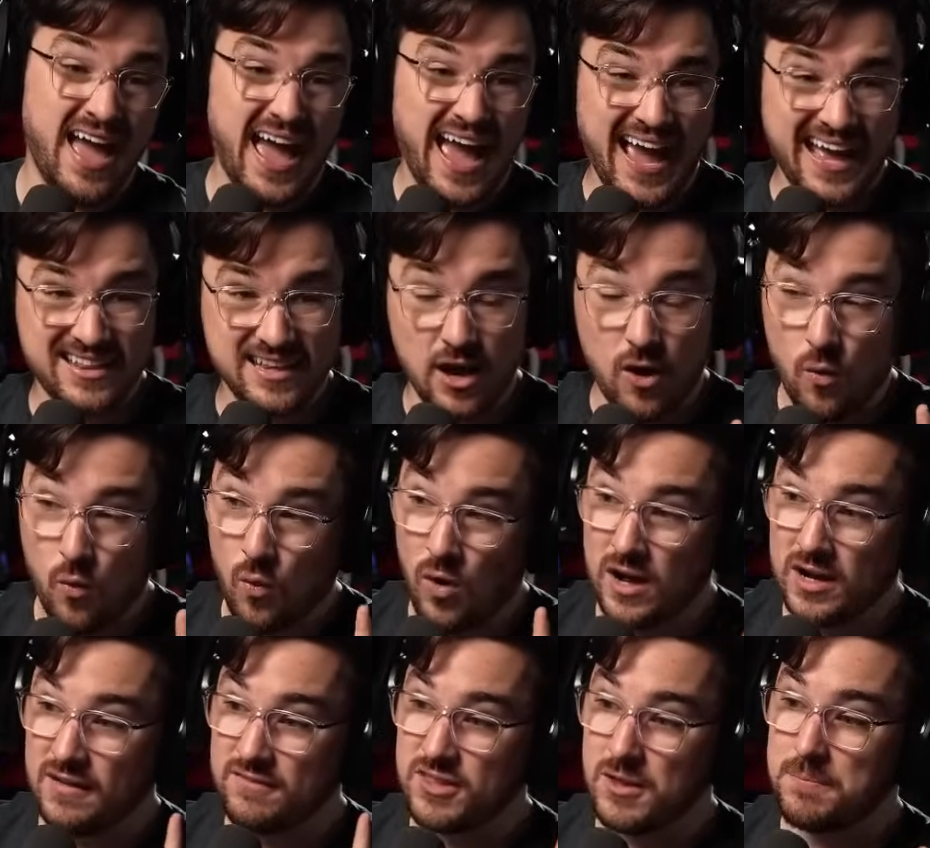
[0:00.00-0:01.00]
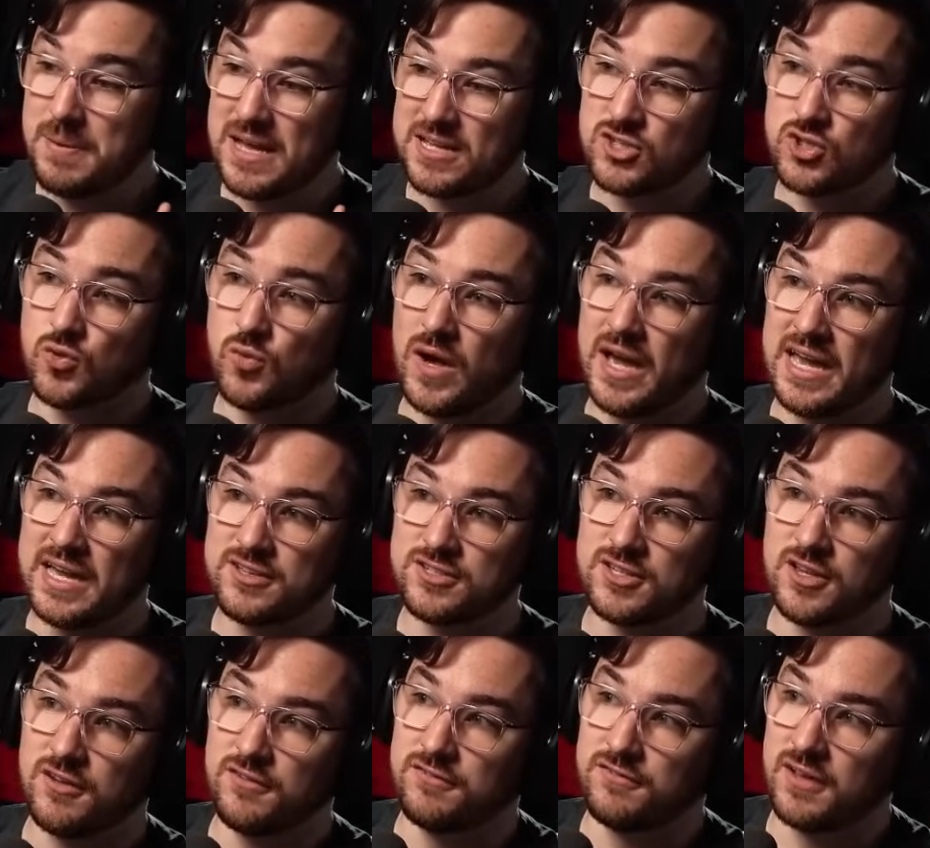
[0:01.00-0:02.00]
And one of the best ways
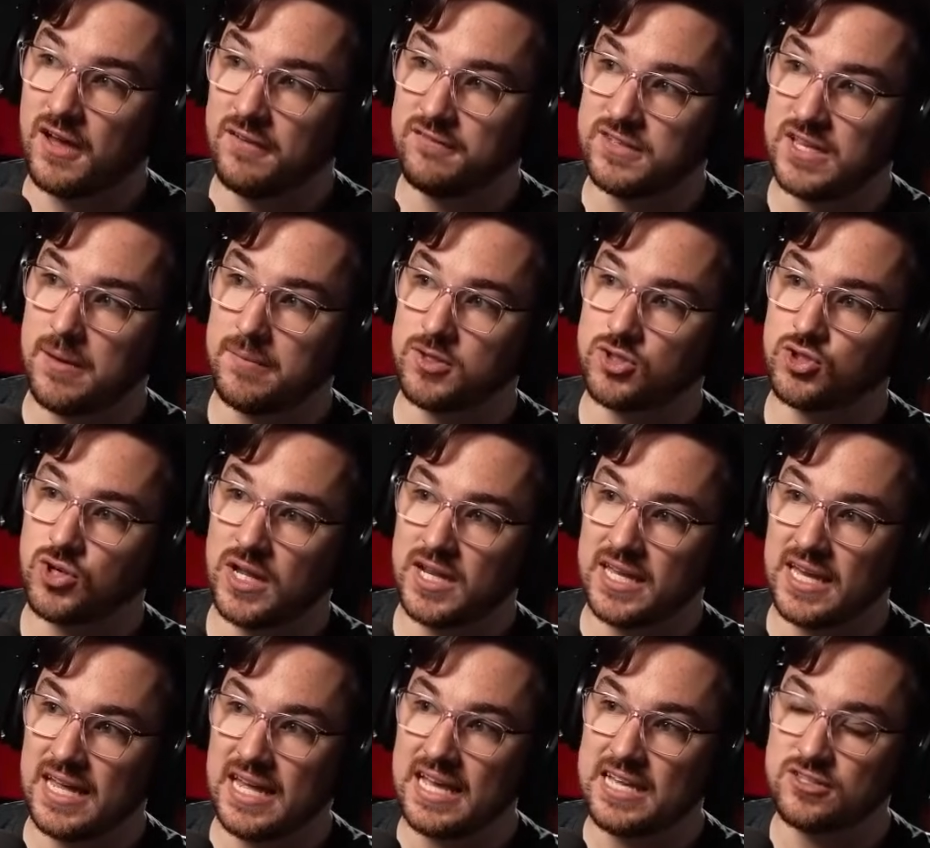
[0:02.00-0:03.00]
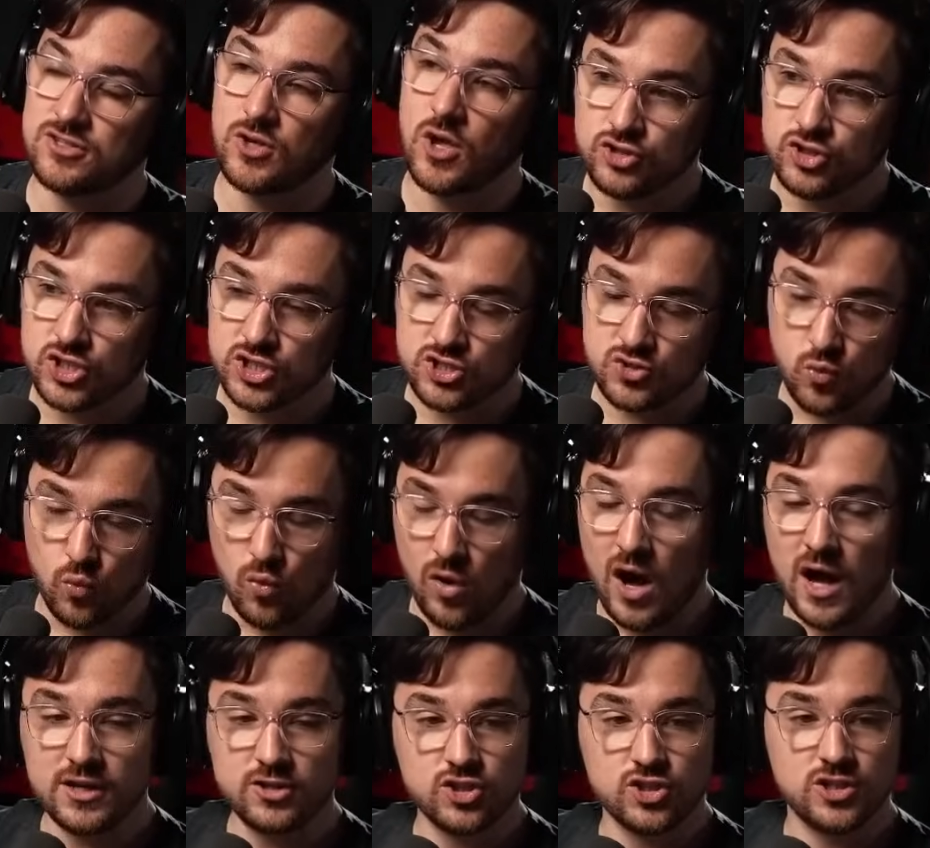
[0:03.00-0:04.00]
of of demonstrating it is just
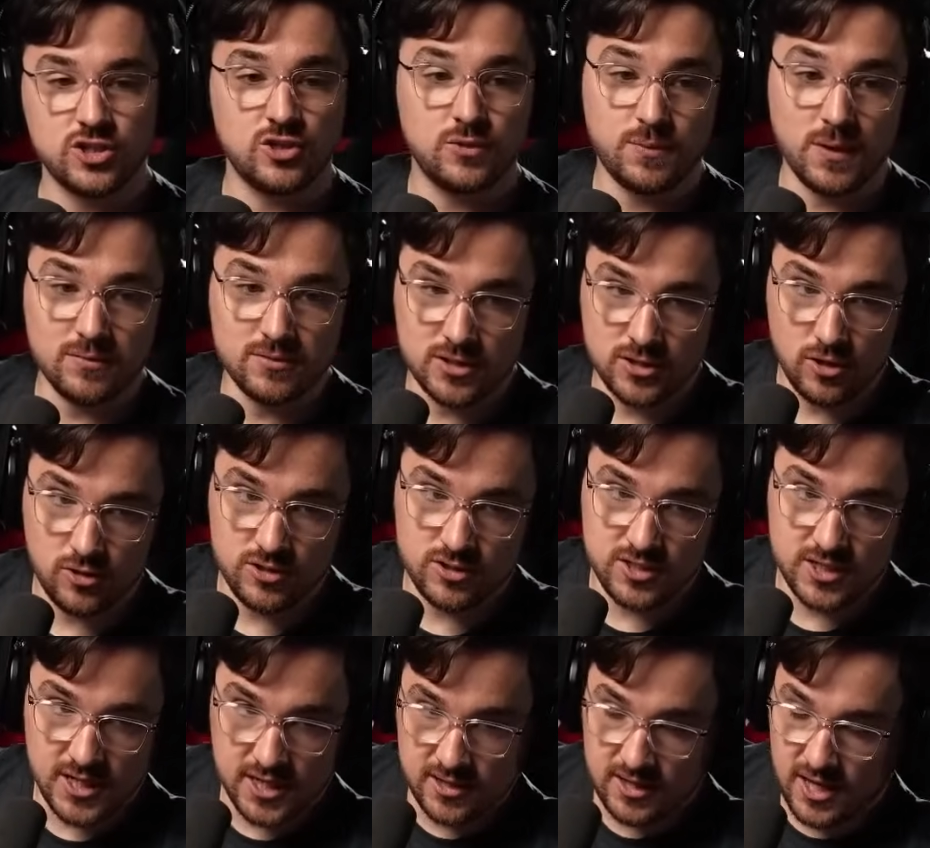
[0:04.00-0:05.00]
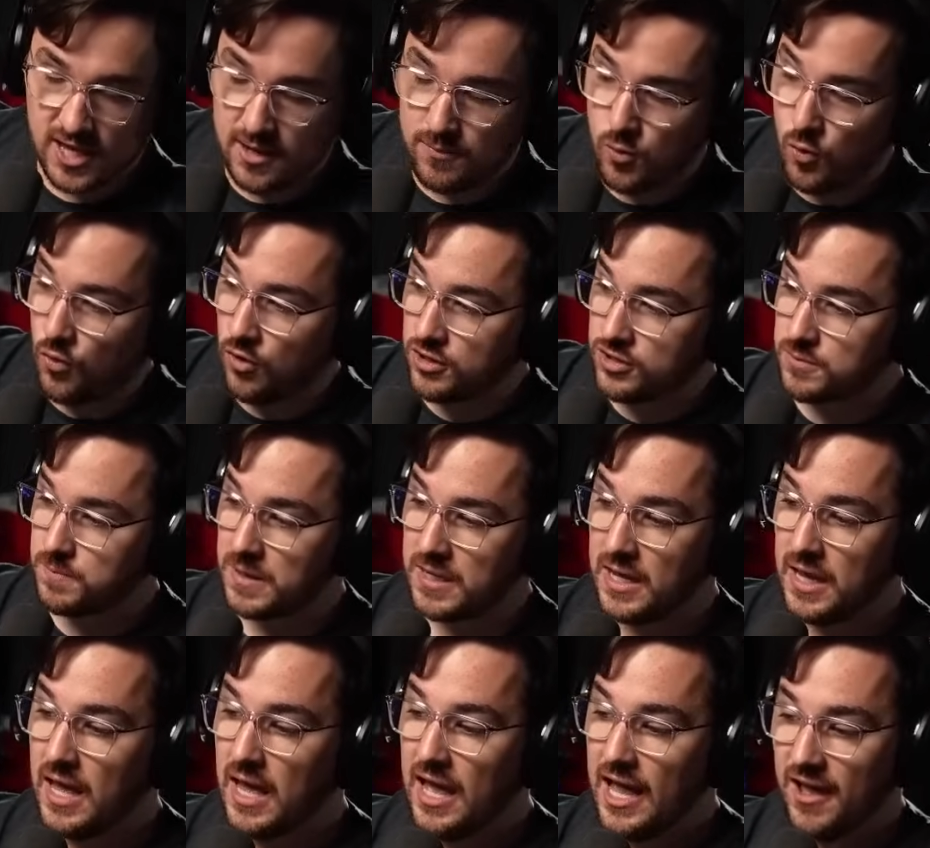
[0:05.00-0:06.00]
watch. You probably noticed it at the Game Awards, but
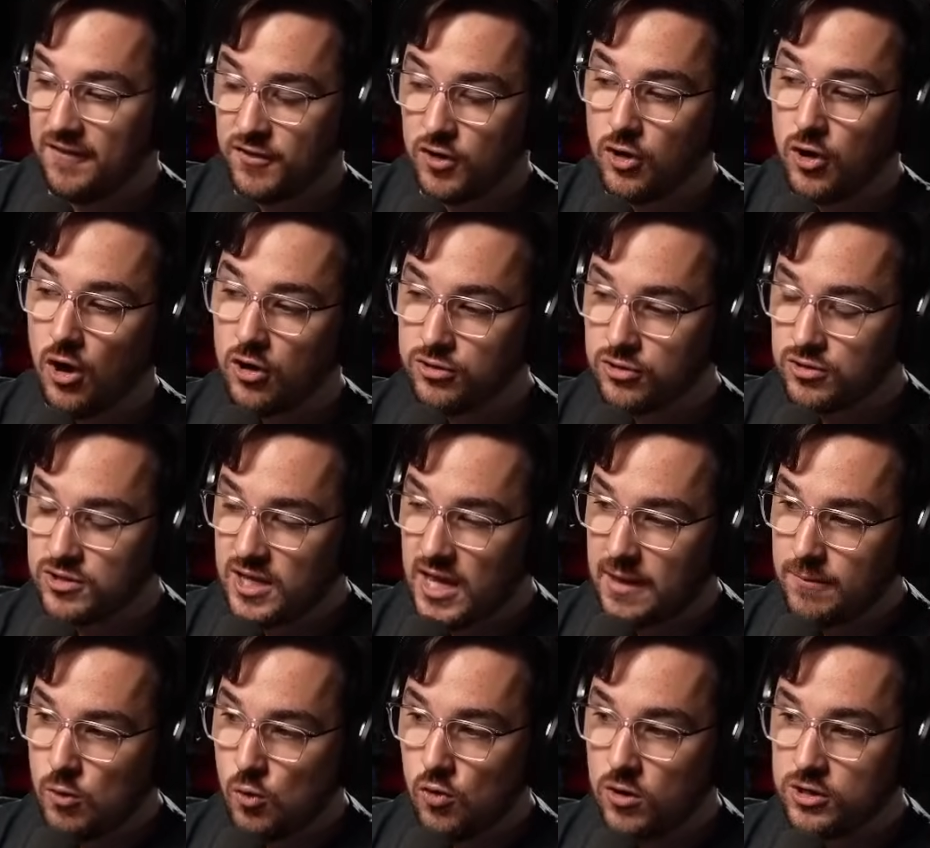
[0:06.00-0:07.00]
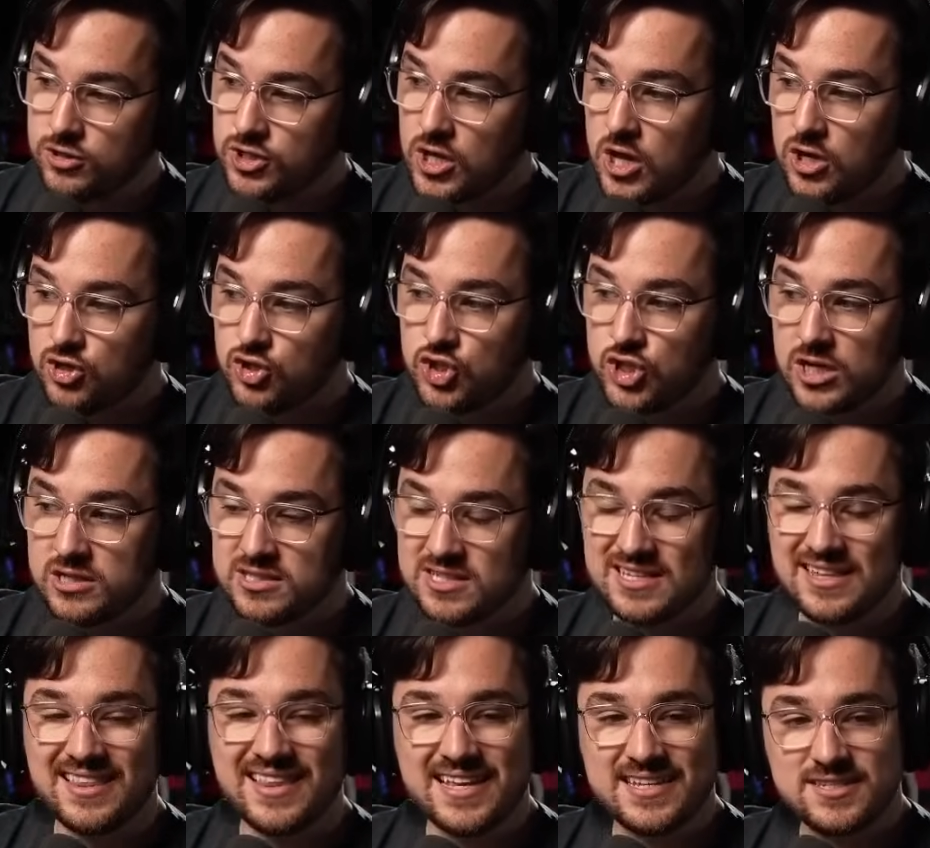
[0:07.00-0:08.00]
if you go through the Game Awards, just
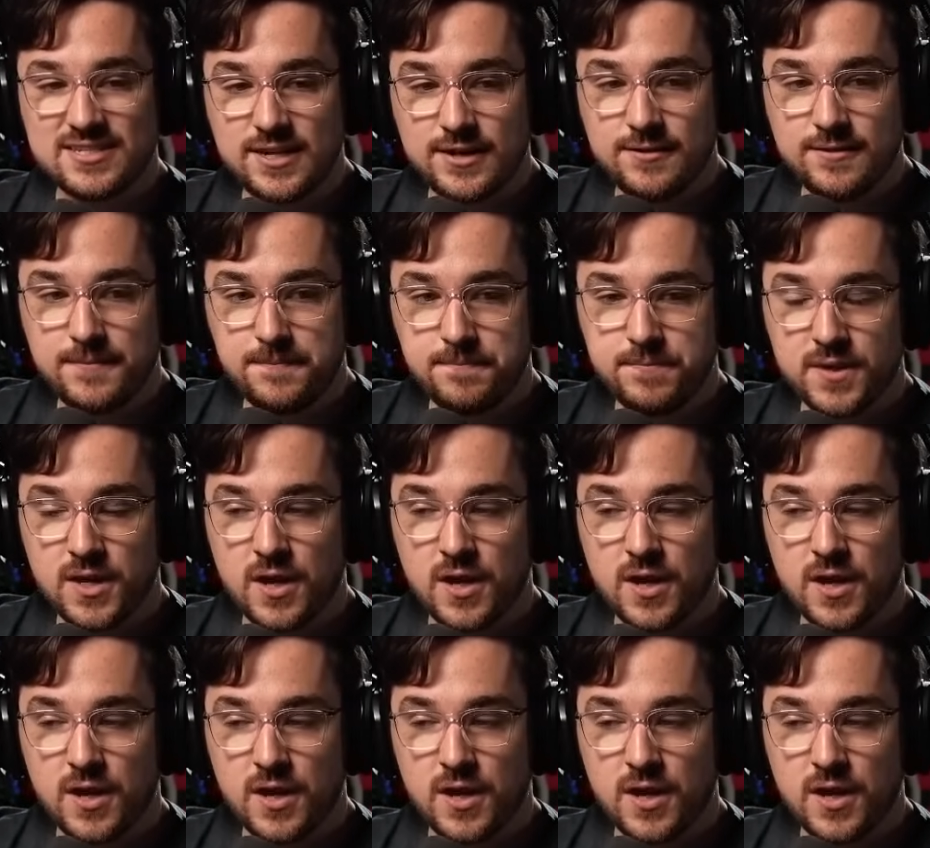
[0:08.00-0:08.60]
listen